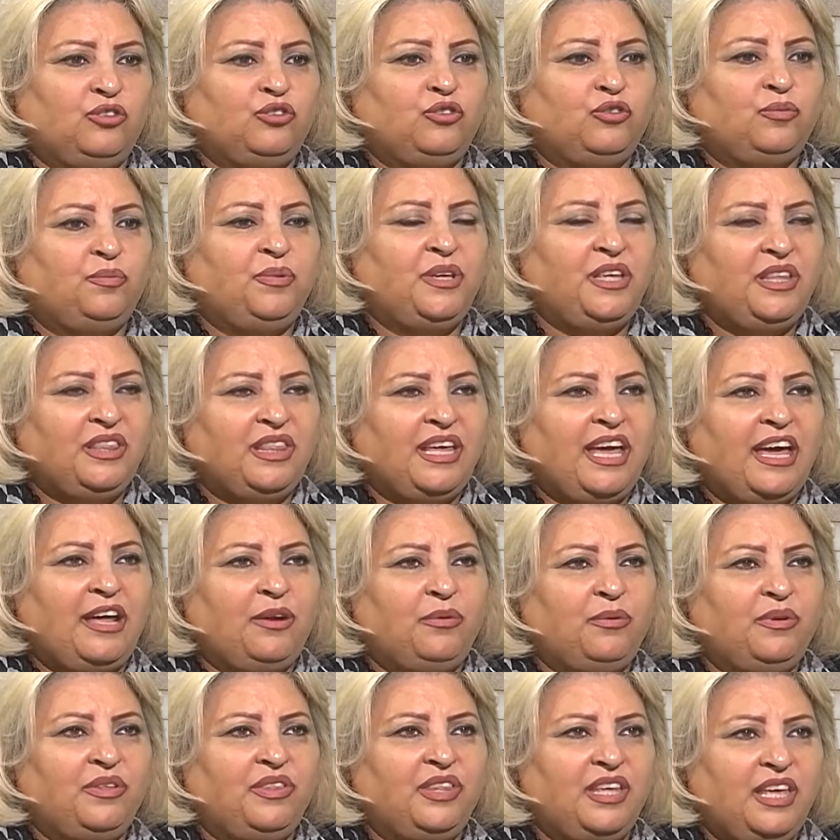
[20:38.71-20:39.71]
to be there
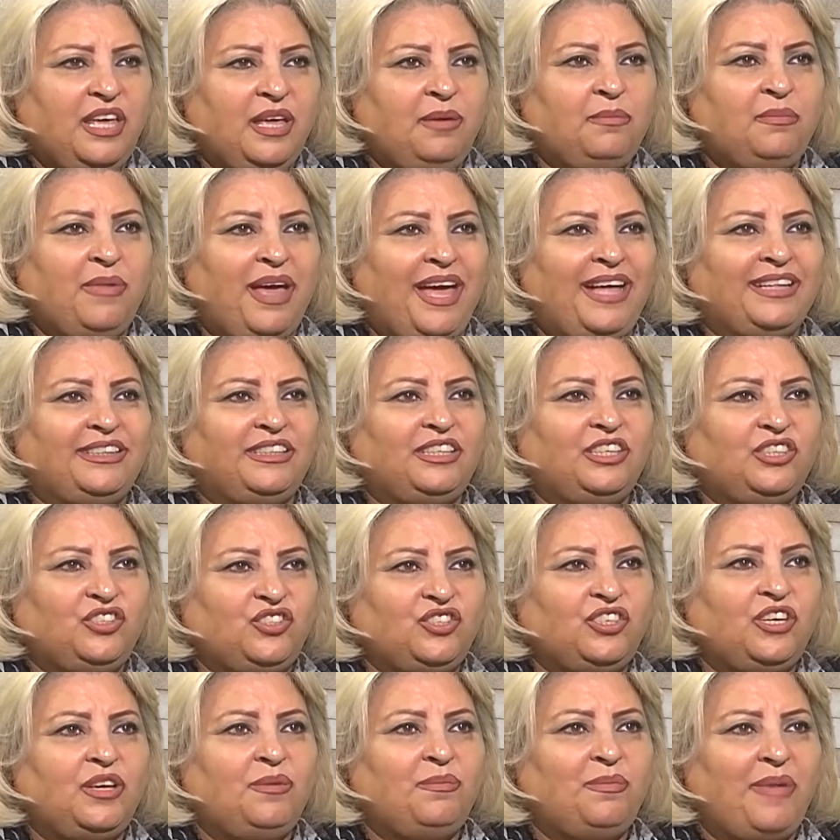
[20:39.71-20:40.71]
with him and teach
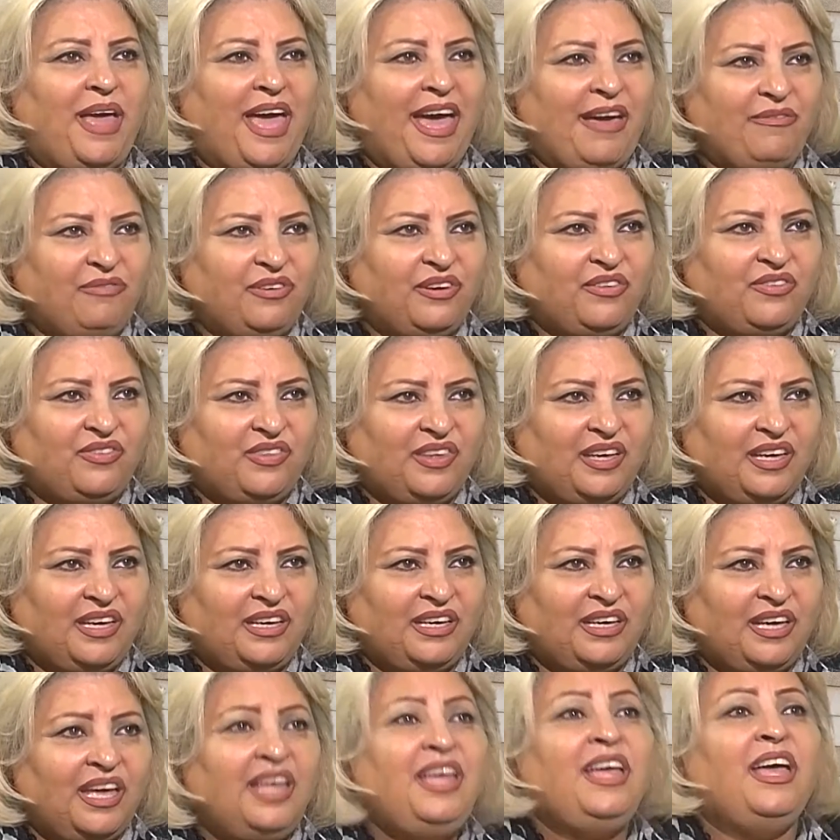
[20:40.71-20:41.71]
him
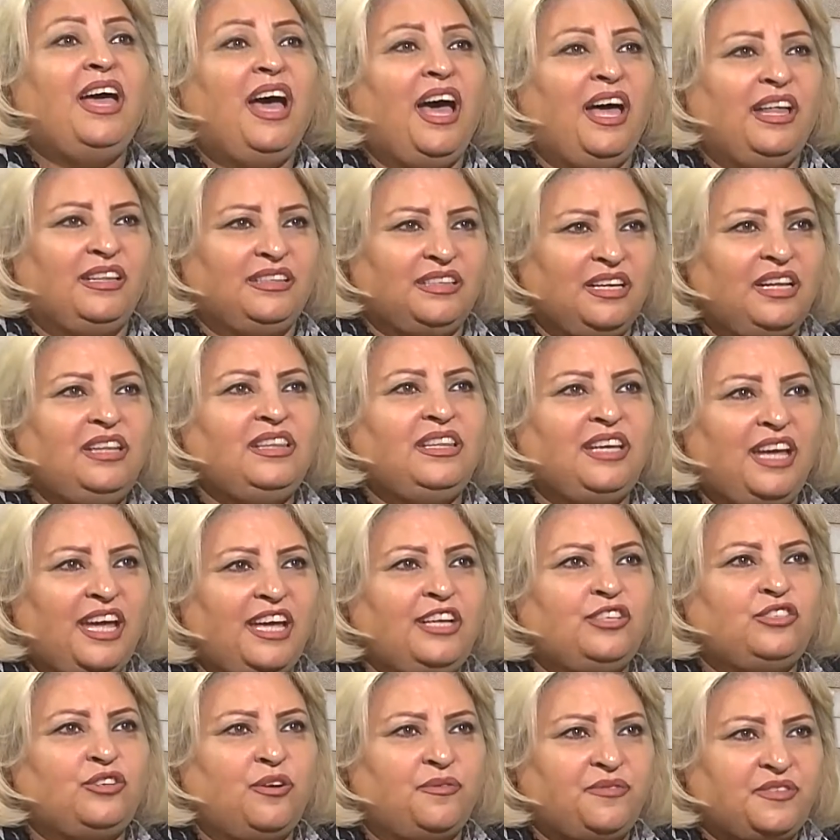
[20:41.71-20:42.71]
everything until the
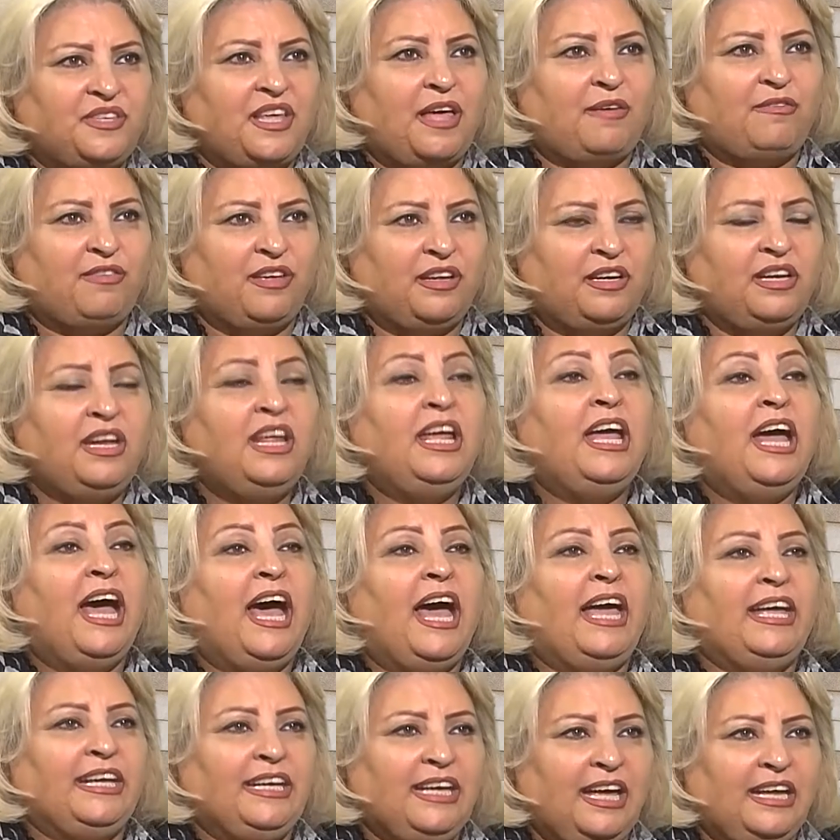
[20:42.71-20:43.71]
age of 7,
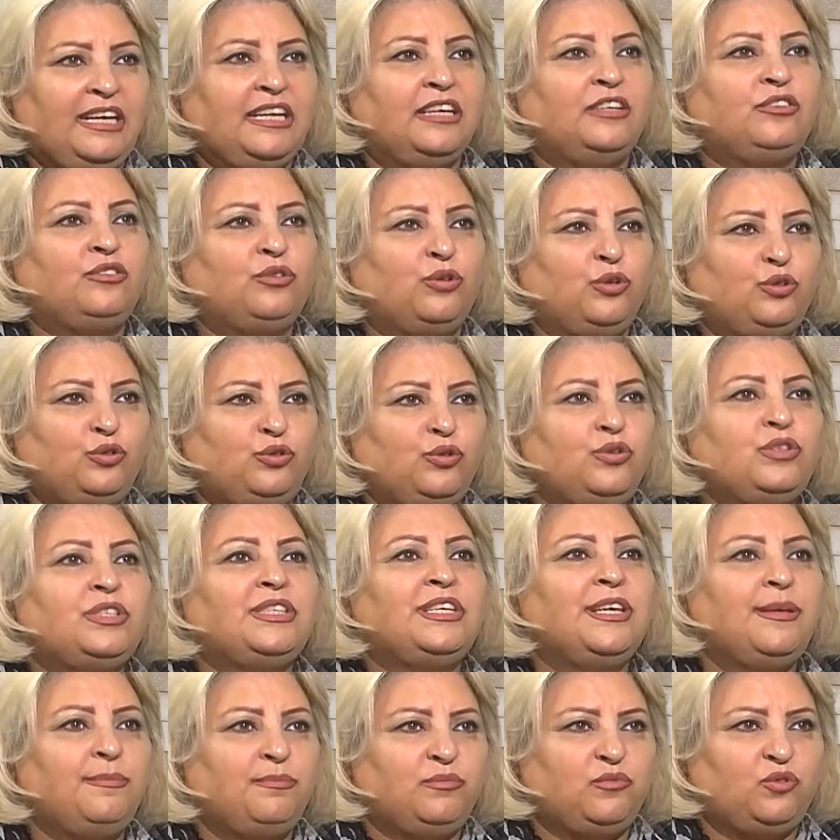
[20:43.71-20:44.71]
I can introduce
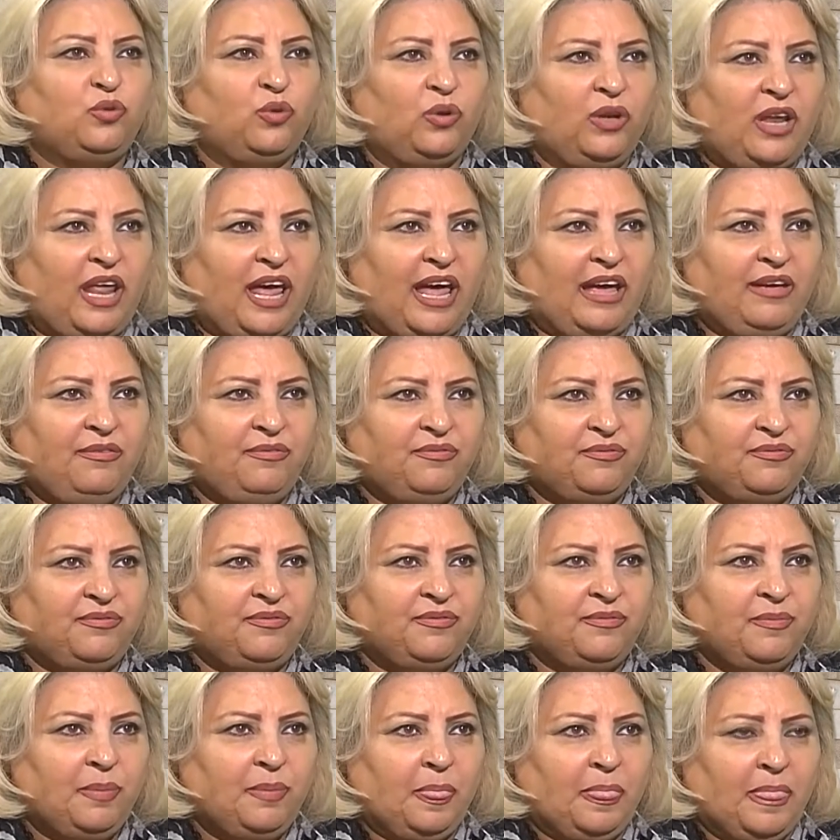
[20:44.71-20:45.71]
him to life
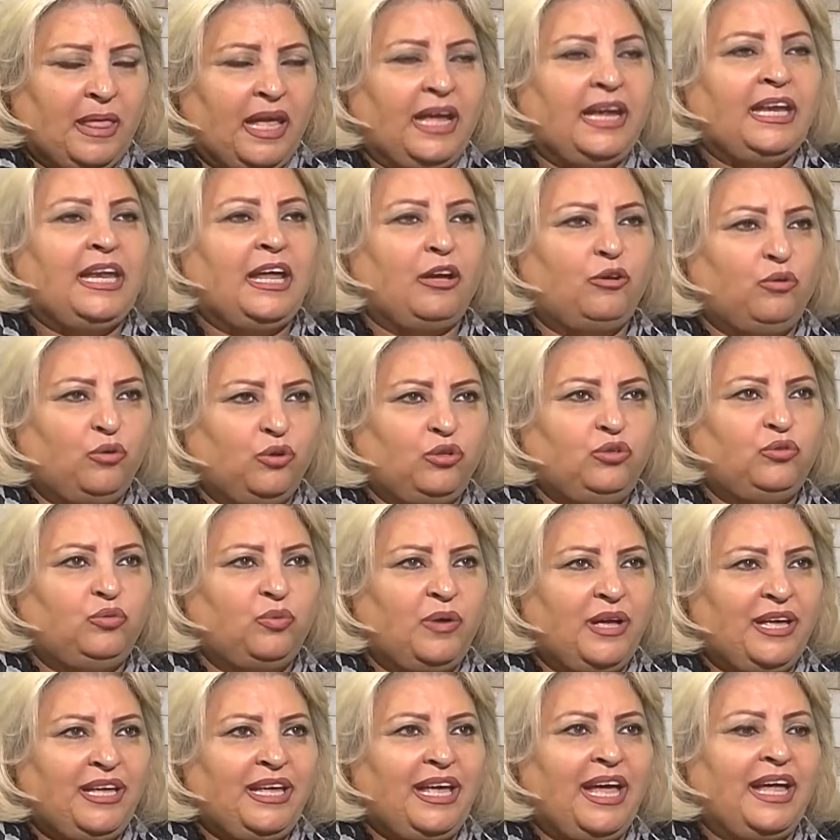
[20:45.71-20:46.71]
in a good
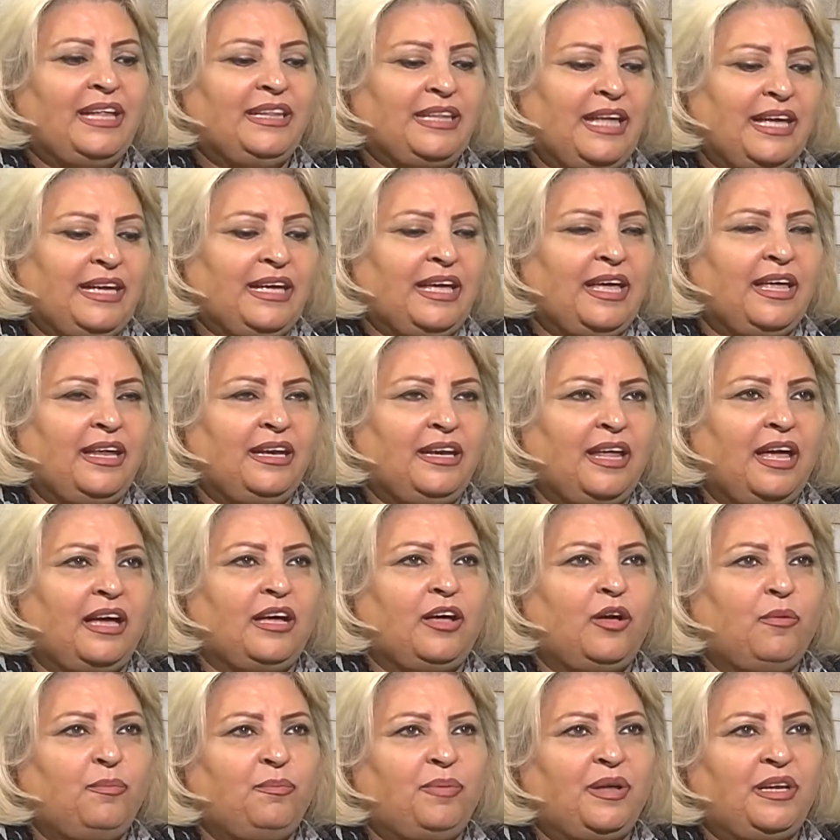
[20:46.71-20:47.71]
way, and I can
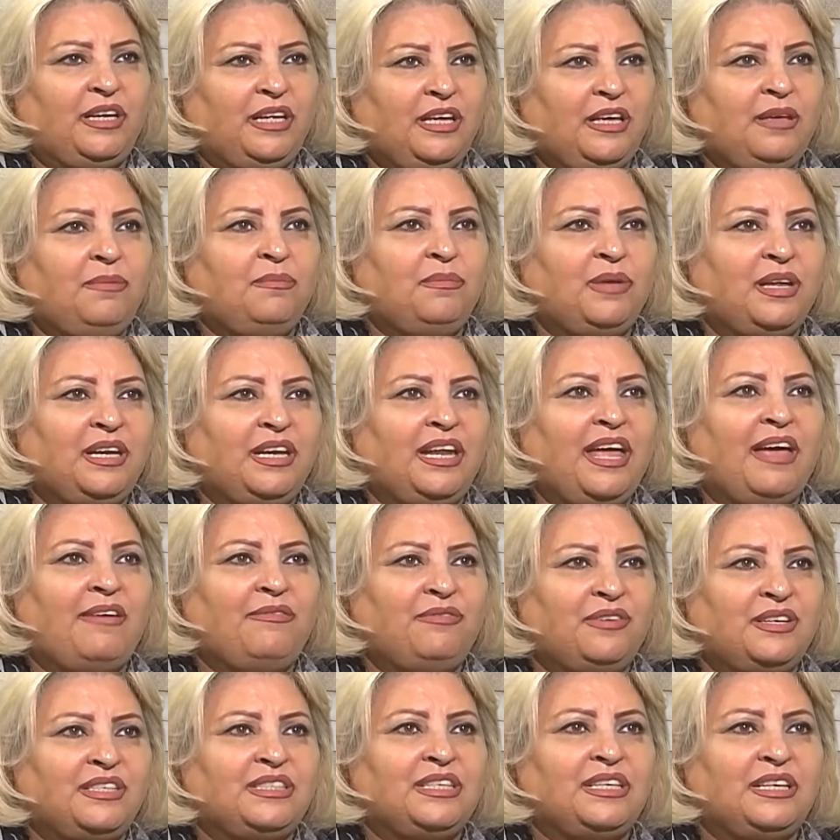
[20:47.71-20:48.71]
accompany him in
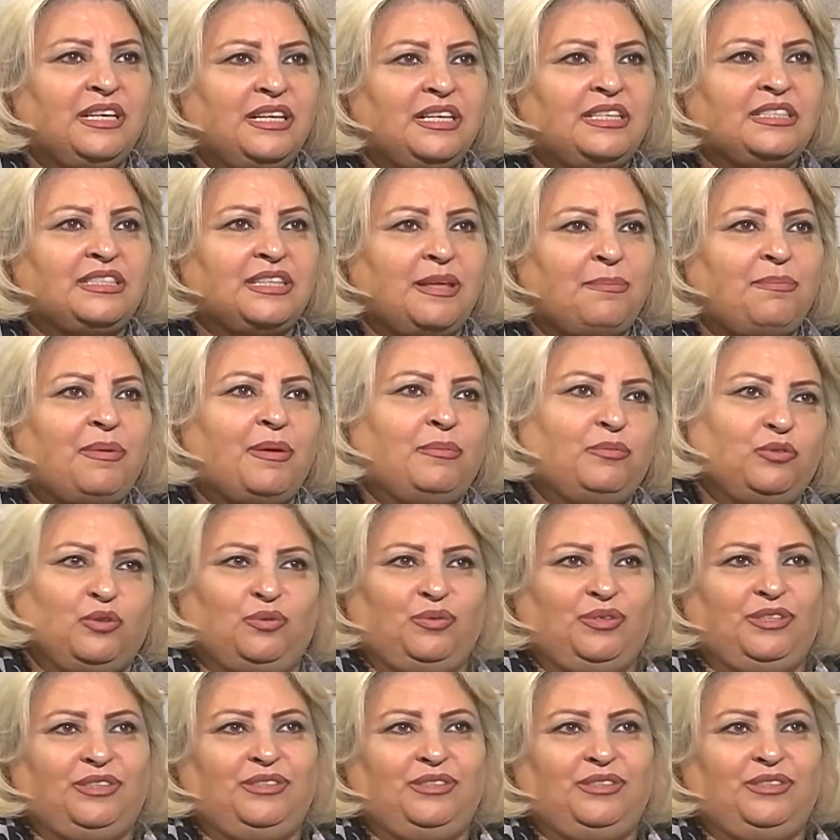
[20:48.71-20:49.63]
every single step I'm doing.